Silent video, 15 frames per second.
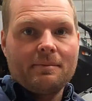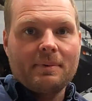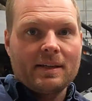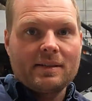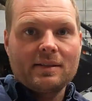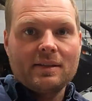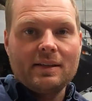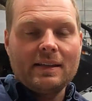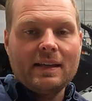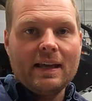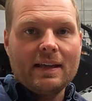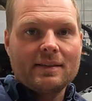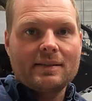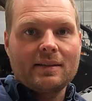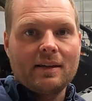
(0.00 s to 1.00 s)
basically
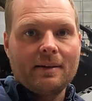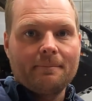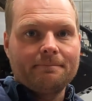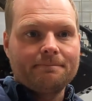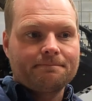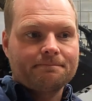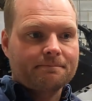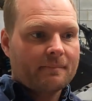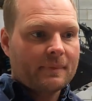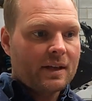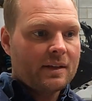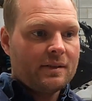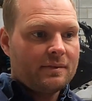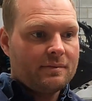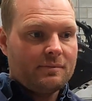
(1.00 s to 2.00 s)
get um,
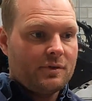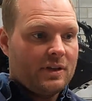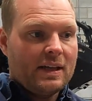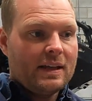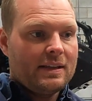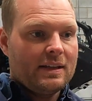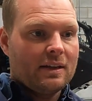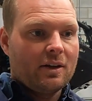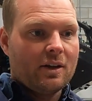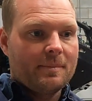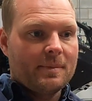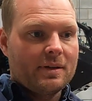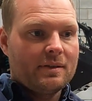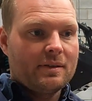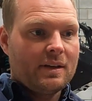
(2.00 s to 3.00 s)
you can get the
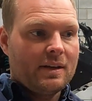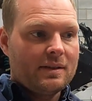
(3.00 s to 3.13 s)
alignment